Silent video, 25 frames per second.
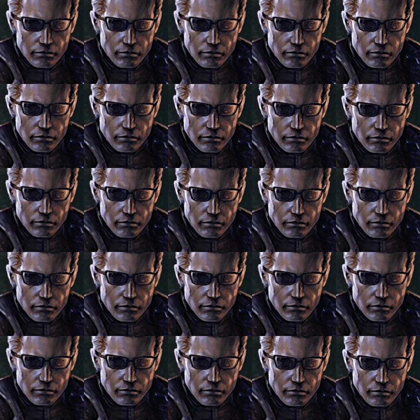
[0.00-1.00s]

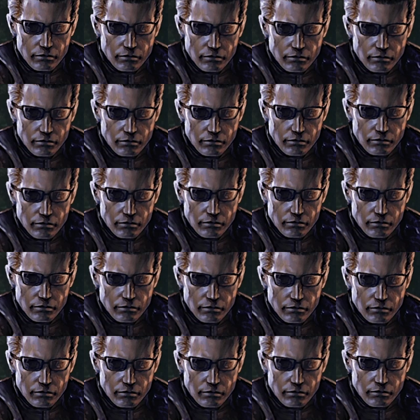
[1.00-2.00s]

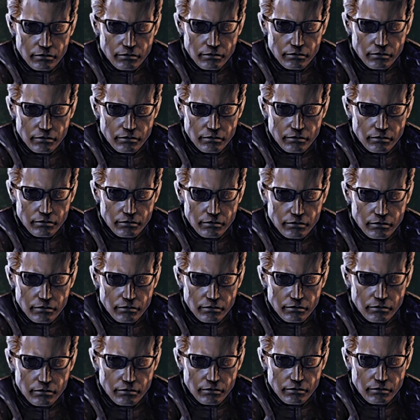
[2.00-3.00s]

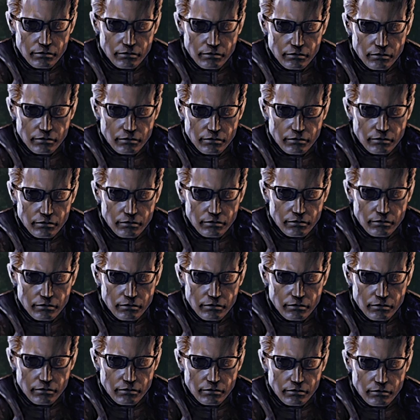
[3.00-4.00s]

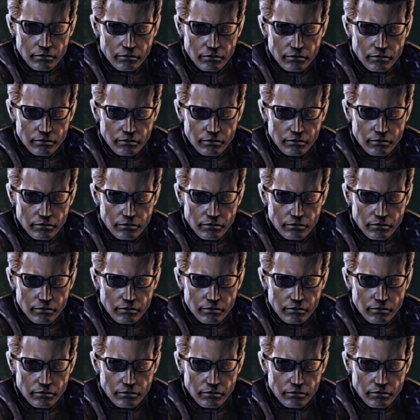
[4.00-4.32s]
This person isn't speaking.